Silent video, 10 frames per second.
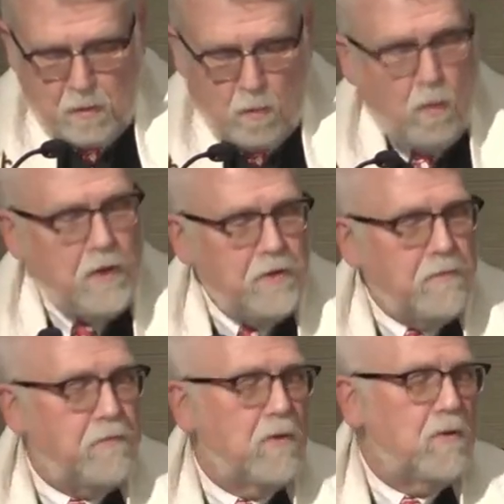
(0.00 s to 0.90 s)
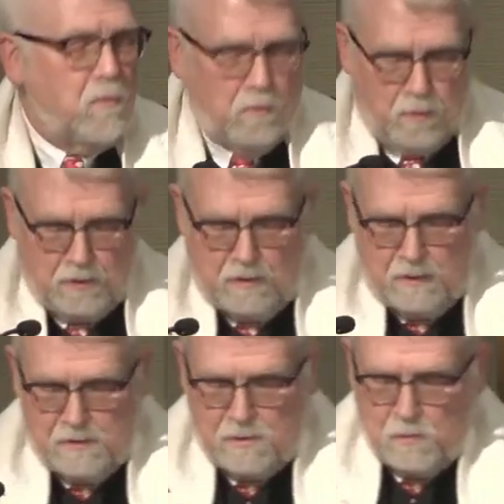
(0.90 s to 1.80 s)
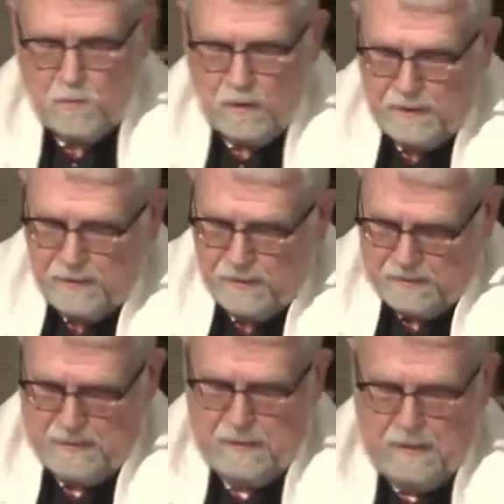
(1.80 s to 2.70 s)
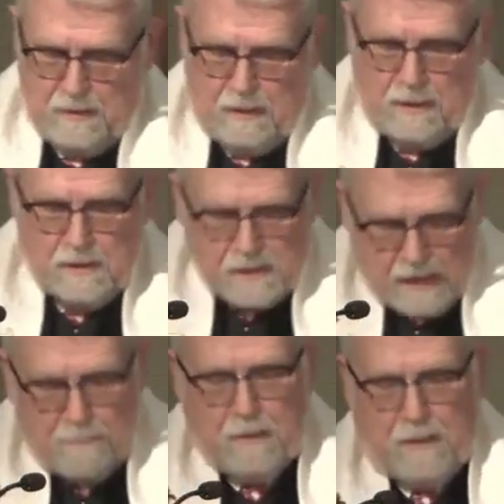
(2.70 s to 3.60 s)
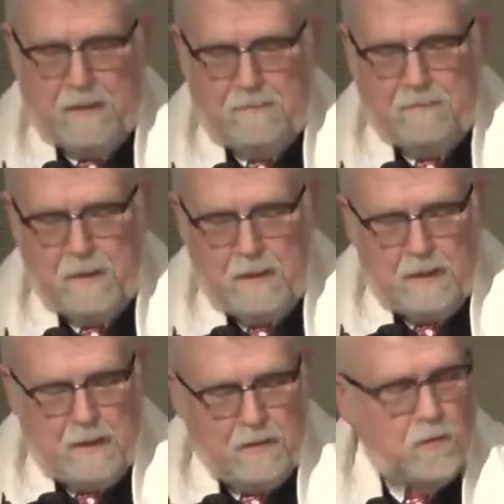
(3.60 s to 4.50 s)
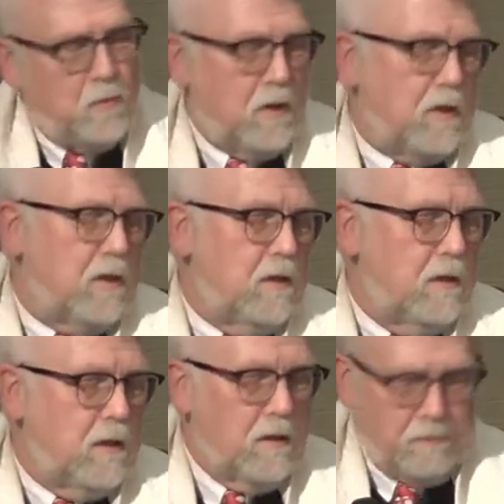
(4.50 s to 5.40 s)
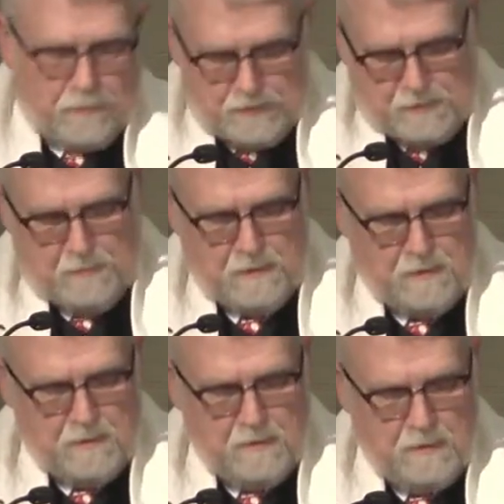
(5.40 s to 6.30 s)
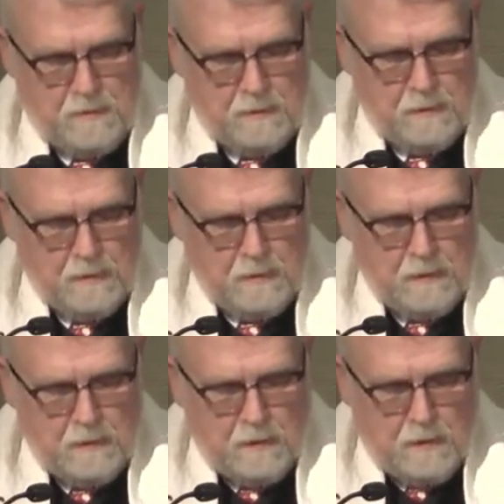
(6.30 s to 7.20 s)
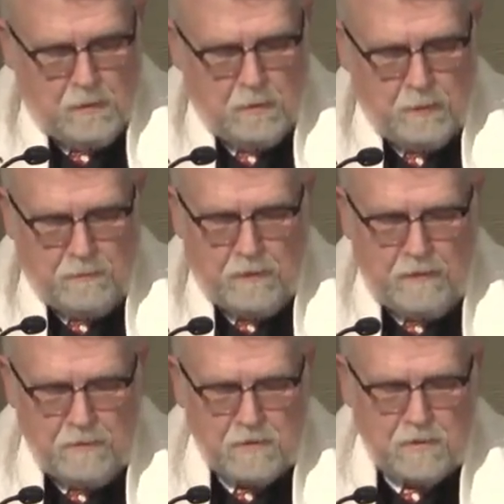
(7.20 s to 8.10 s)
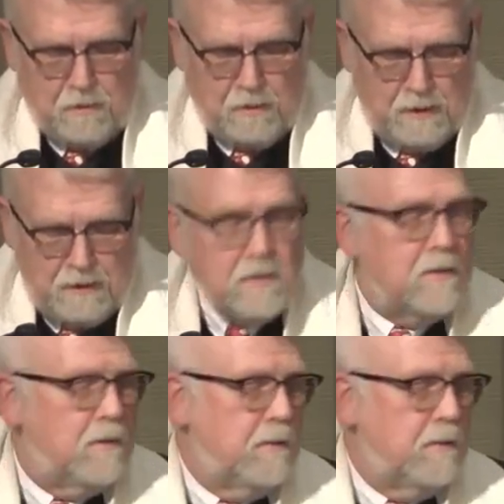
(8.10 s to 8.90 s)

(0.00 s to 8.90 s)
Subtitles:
wonderful, wordless wonder is happening in the work of Christmas. One of my favorite stories